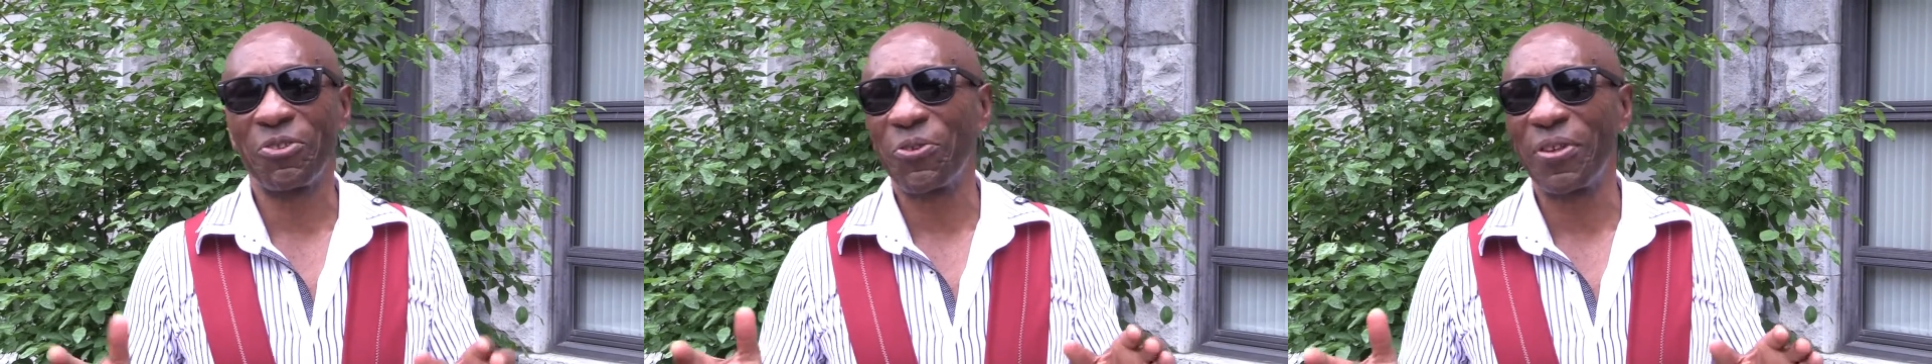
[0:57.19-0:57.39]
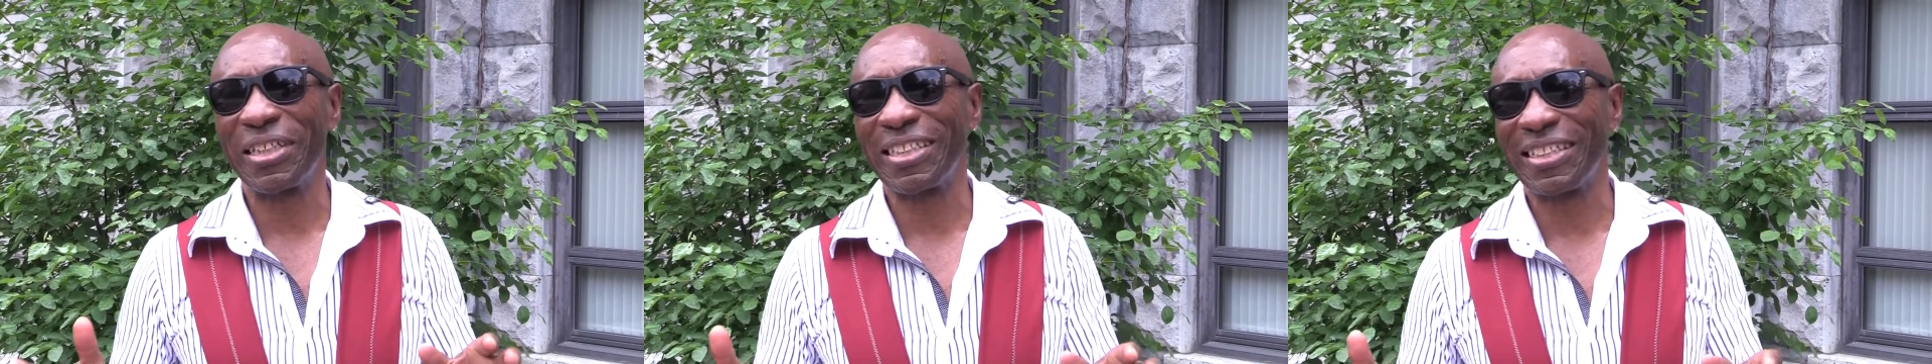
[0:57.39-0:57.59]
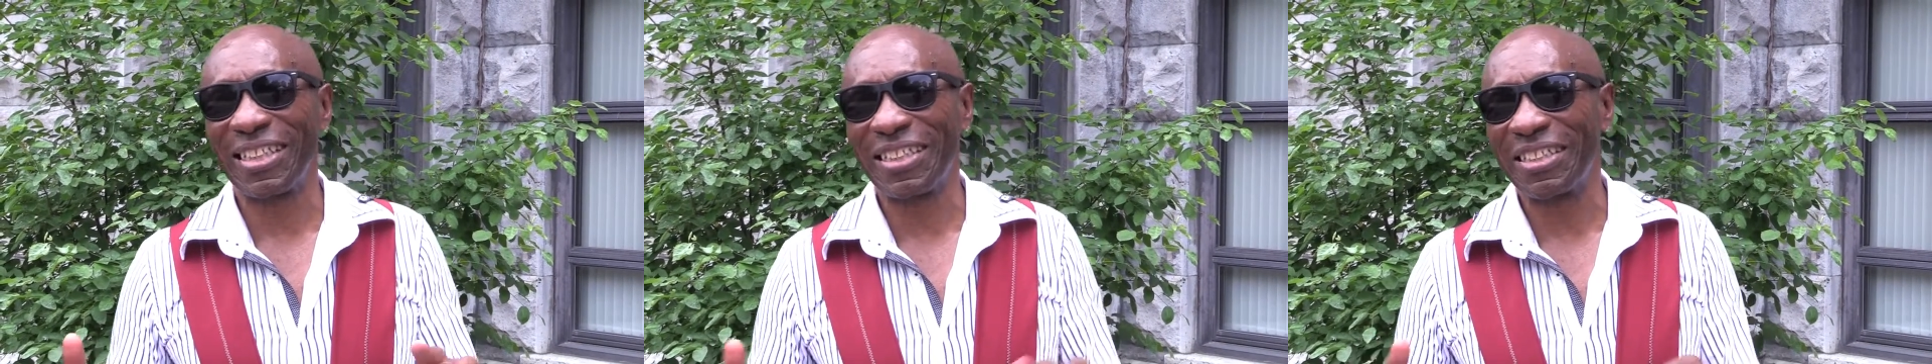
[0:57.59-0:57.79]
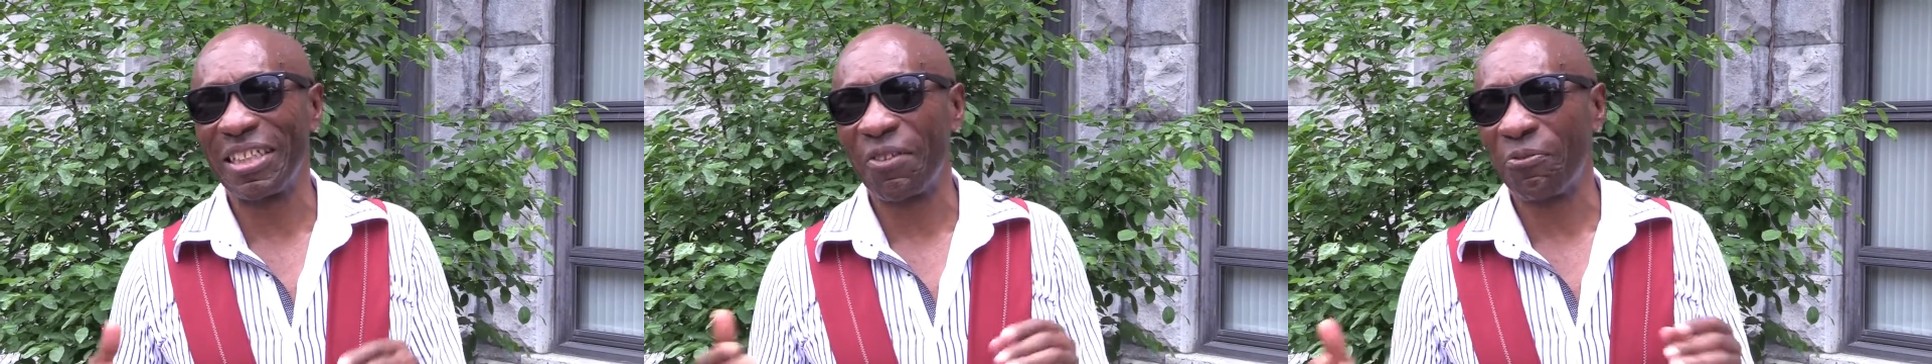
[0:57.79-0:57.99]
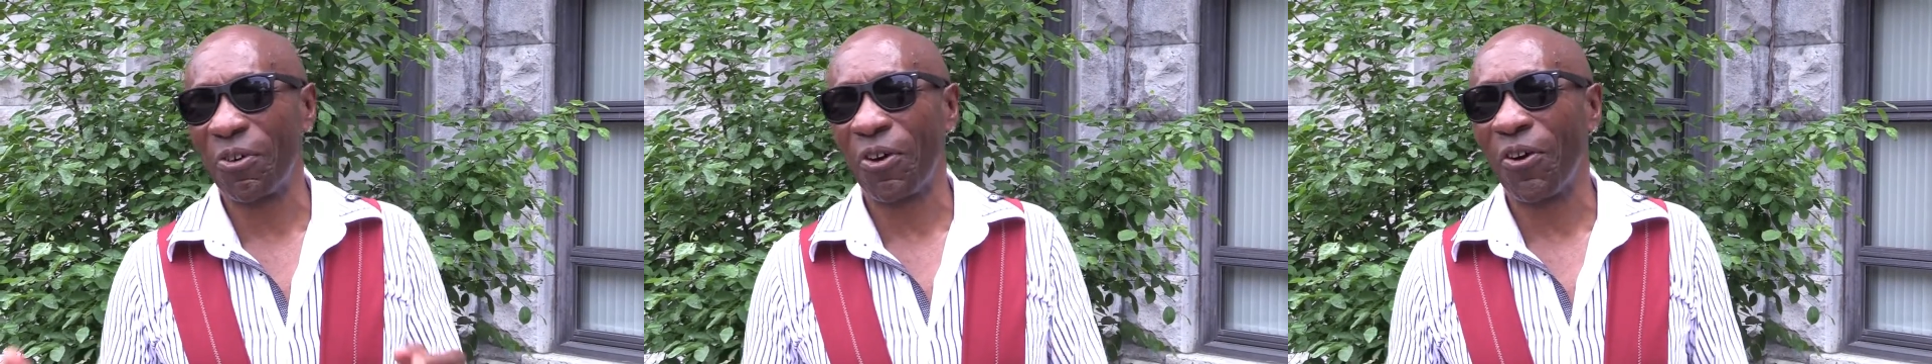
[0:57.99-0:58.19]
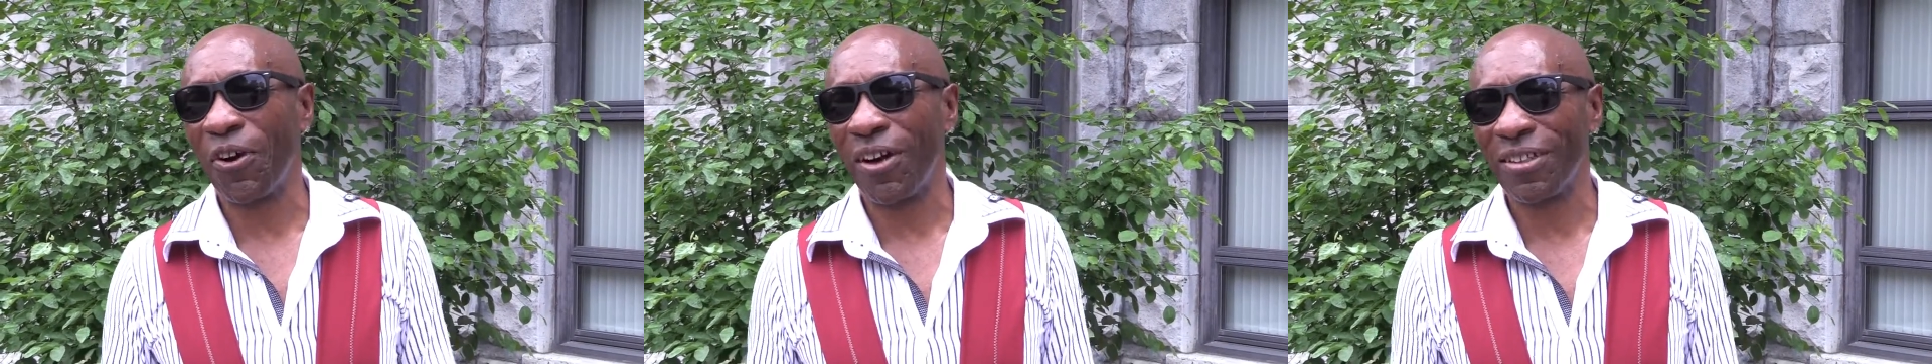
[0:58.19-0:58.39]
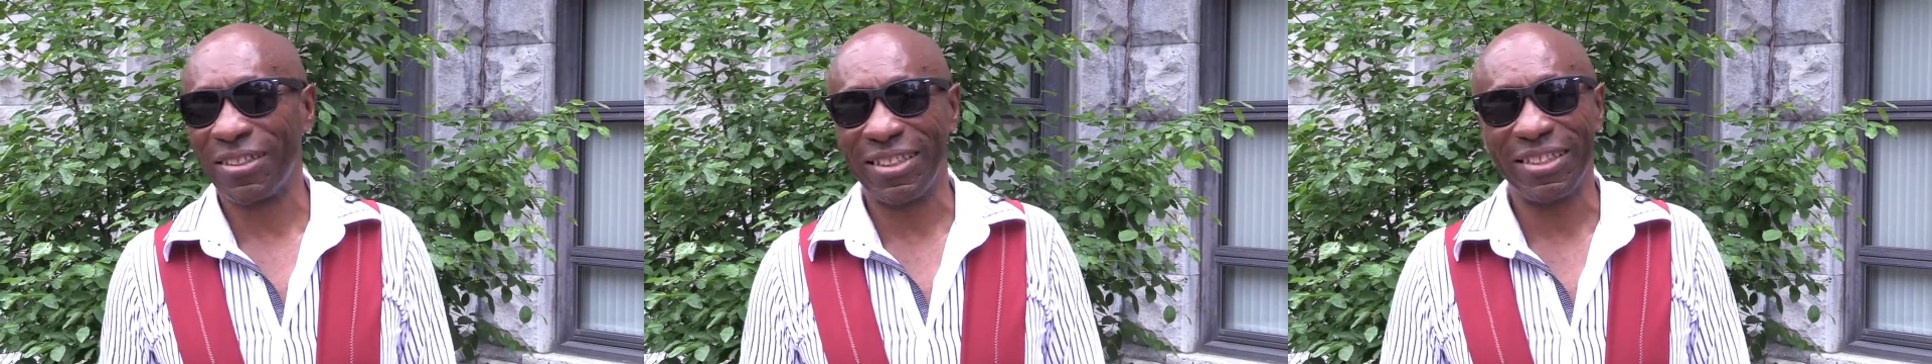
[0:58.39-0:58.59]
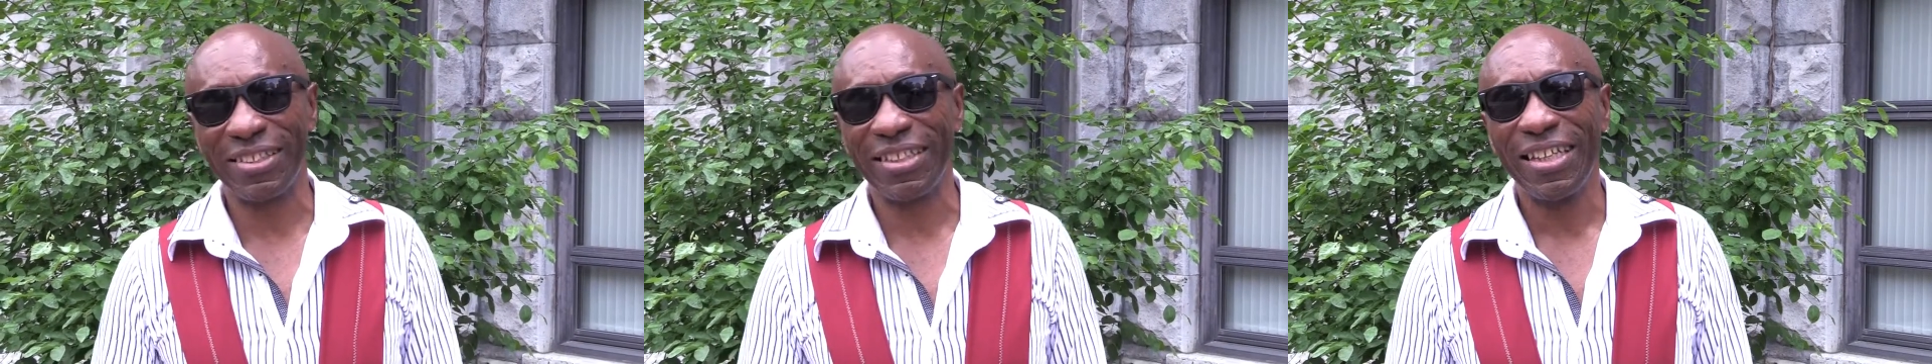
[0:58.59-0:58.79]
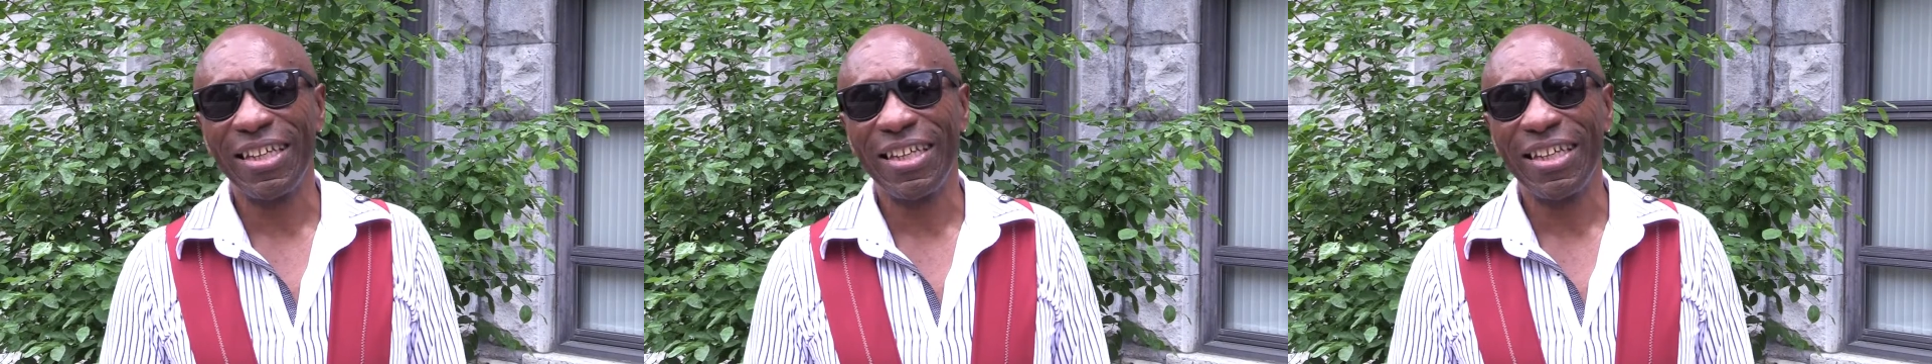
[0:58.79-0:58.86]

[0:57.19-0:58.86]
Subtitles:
26 different artists.